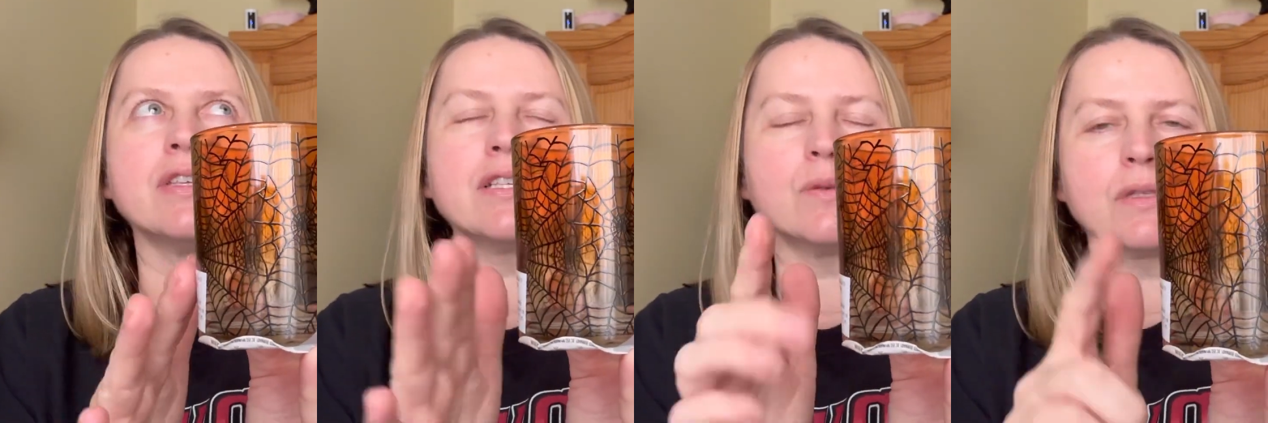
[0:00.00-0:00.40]

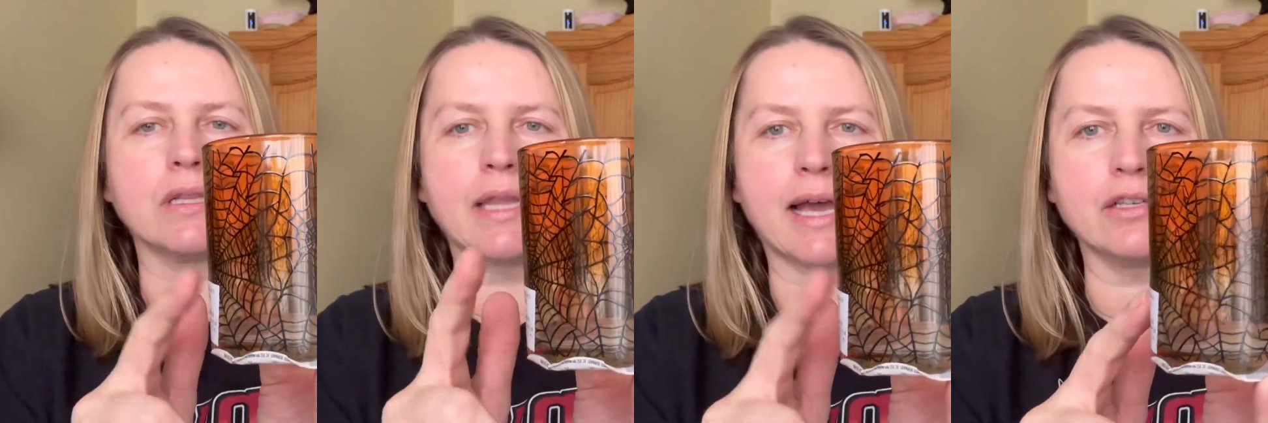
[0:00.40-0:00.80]
this was a
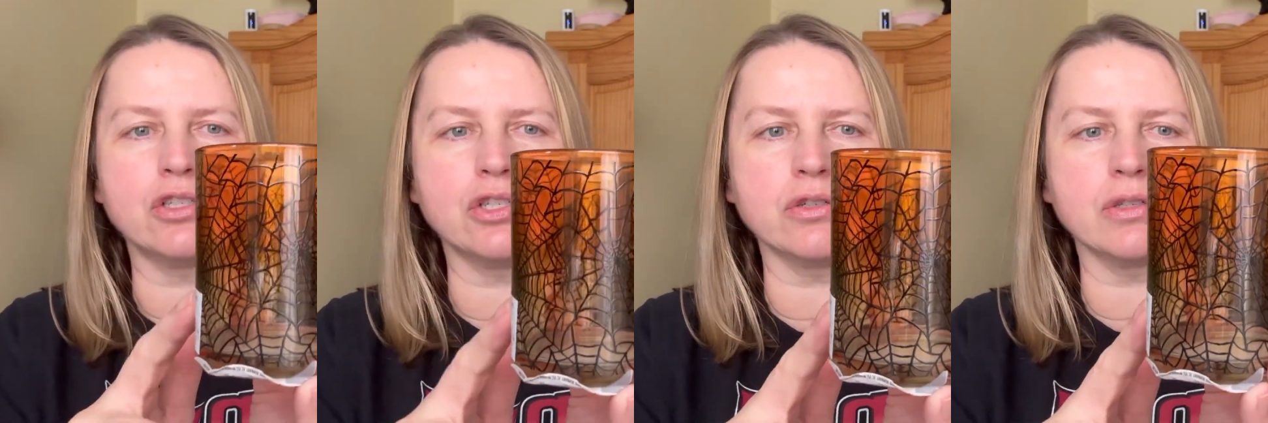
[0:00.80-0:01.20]

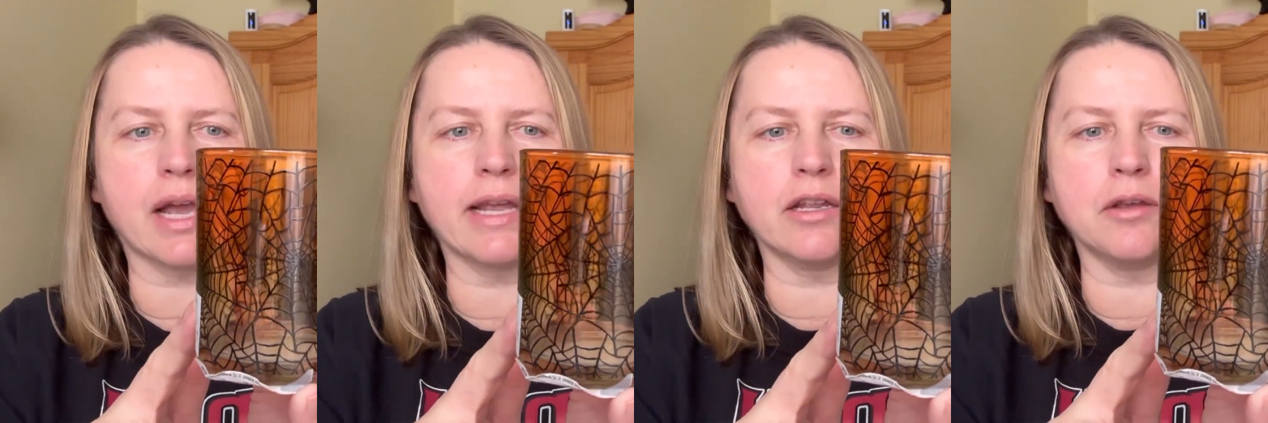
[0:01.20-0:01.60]
last year's
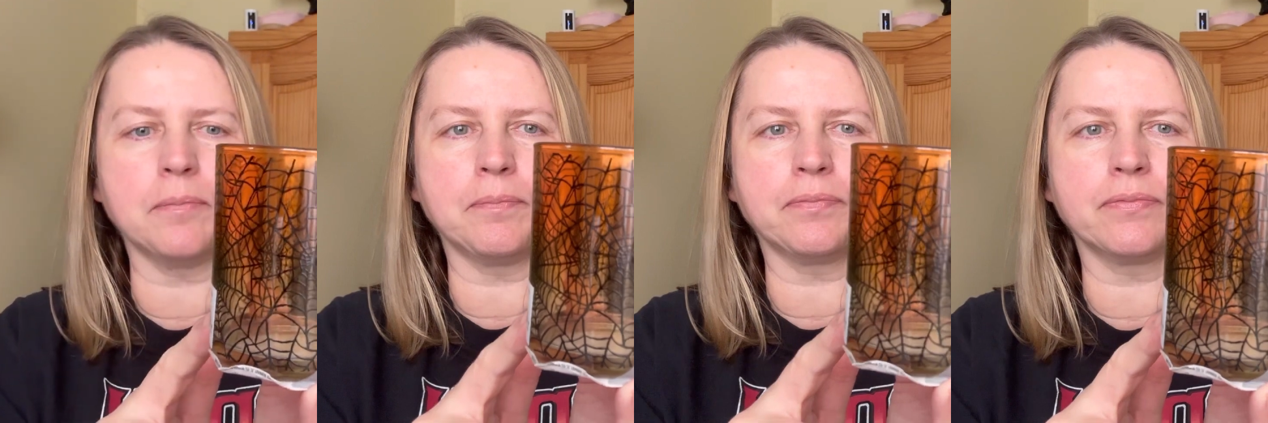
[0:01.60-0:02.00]

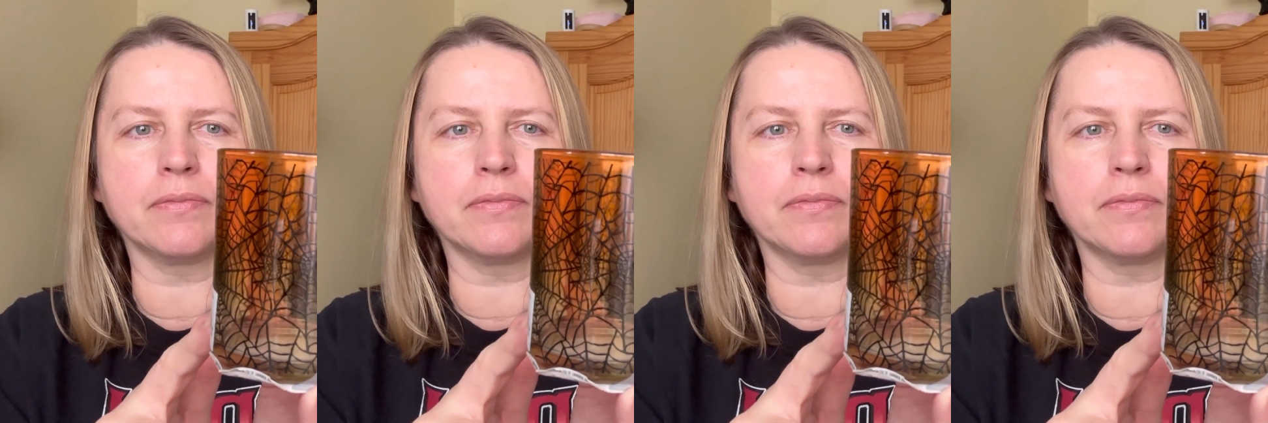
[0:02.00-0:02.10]
item.